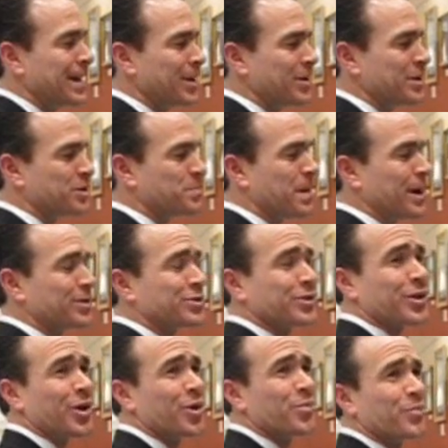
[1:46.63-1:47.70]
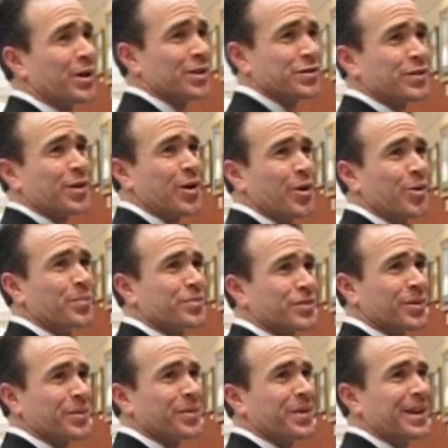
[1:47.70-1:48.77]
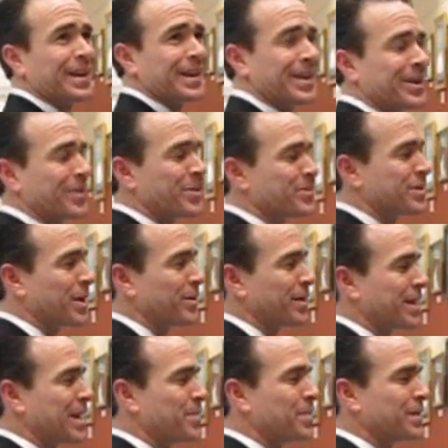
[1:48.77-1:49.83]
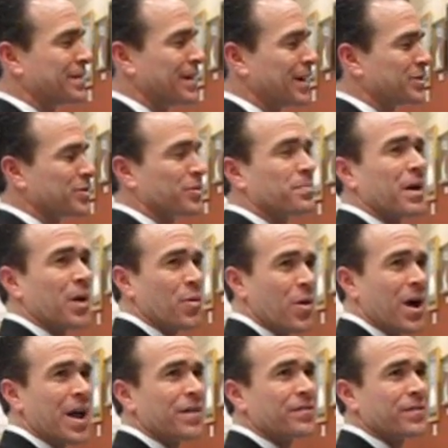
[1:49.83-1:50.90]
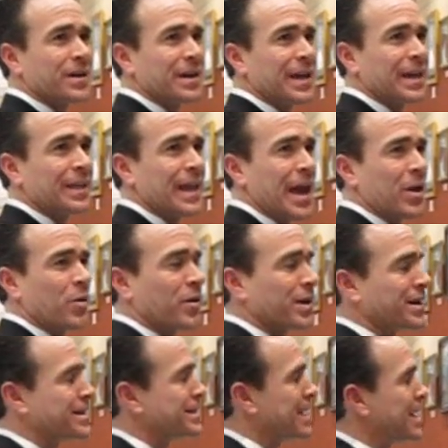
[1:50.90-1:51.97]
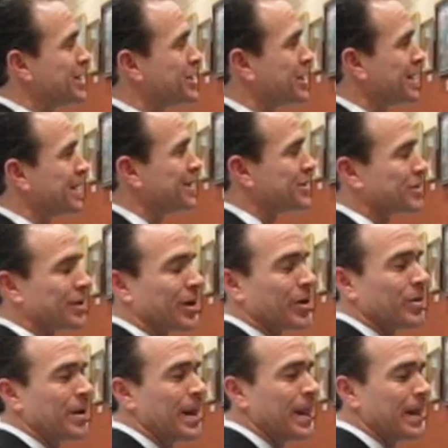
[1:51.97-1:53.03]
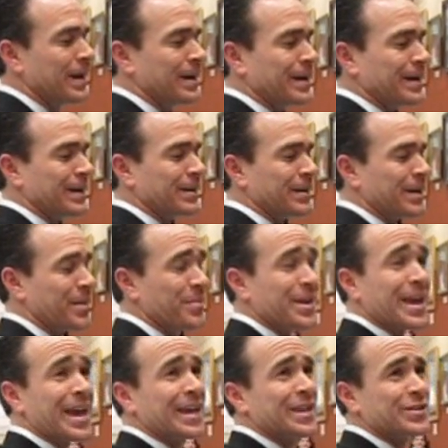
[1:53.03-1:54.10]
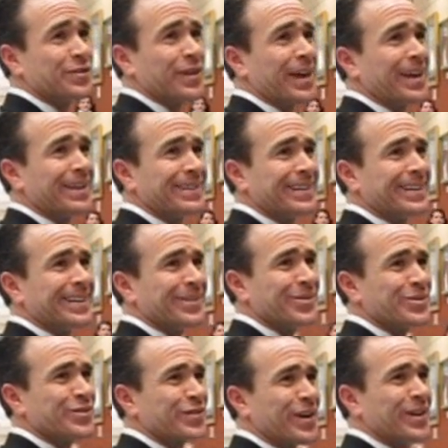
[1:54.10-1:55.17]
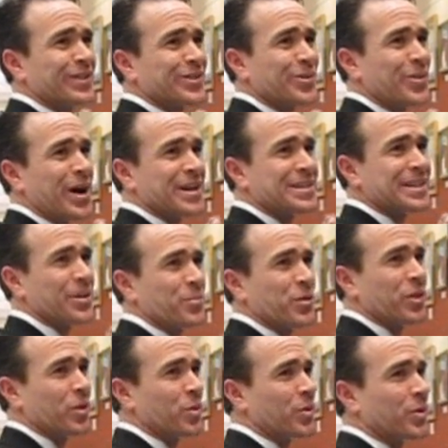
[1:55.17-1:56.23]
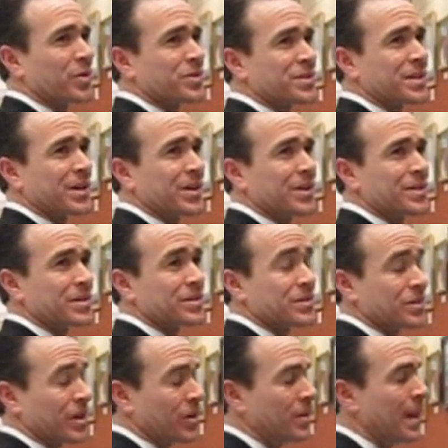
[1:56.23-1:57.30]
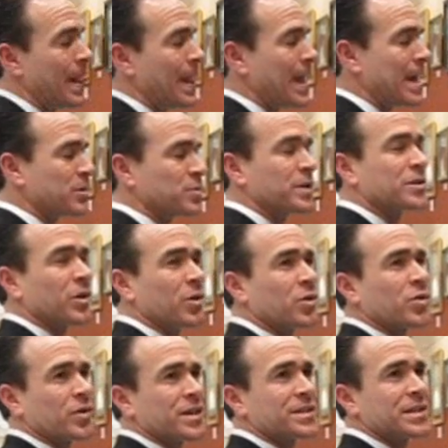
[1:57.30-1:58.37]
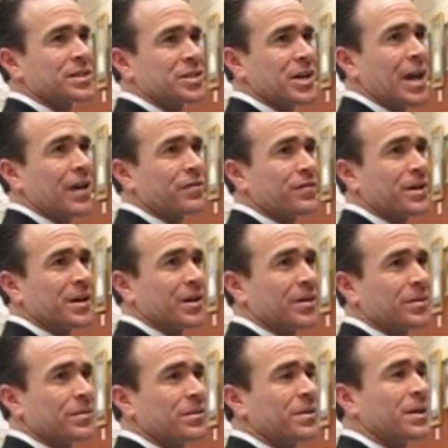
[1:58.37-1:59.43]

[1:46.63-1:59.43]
you know, he sponsored the Home Runs for Hope, so you know, he was able to keep in touch with my wife and that organization. And so I'm a Yankees fan, and it was fun to watch them win the World Series. And so, as we told Chris and Jeff, you know,